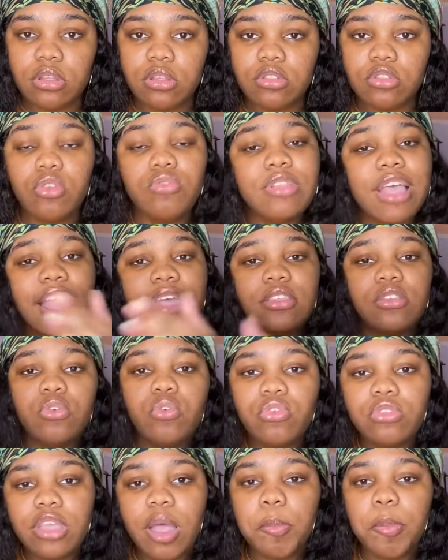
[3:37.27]
Do not
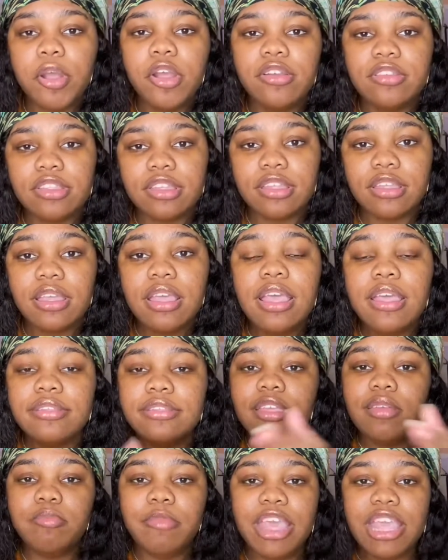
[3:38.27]
use a person
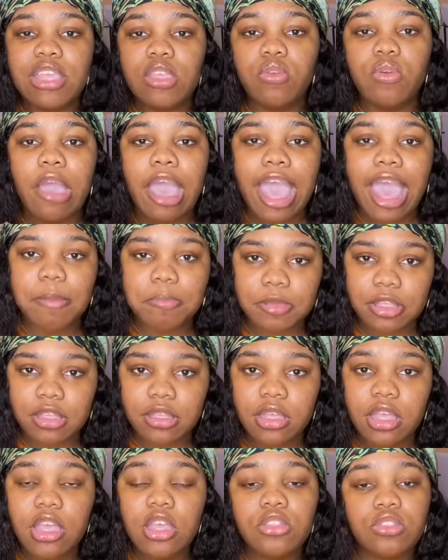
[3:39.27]
to make you happy.
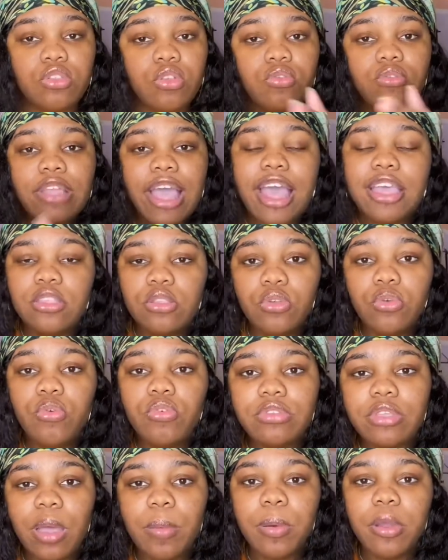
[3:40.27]
Do not use
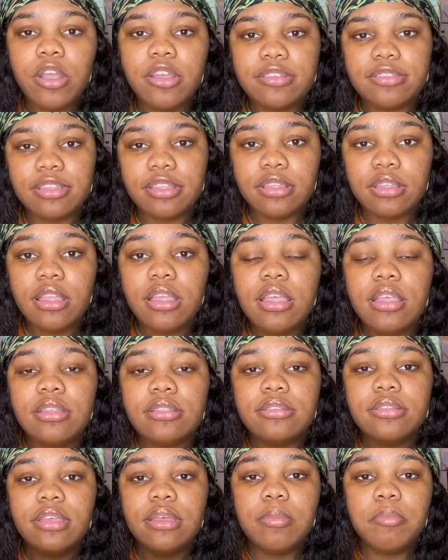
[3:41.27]
a person
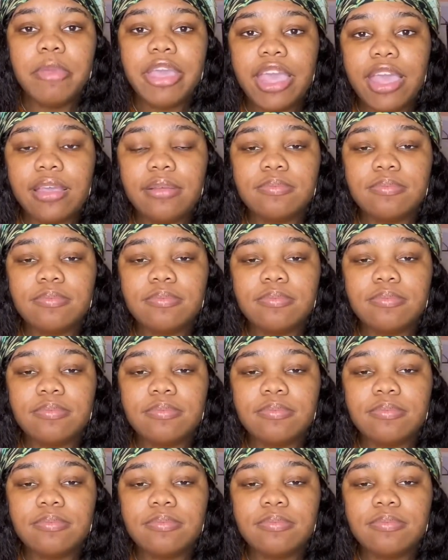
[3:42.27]
to make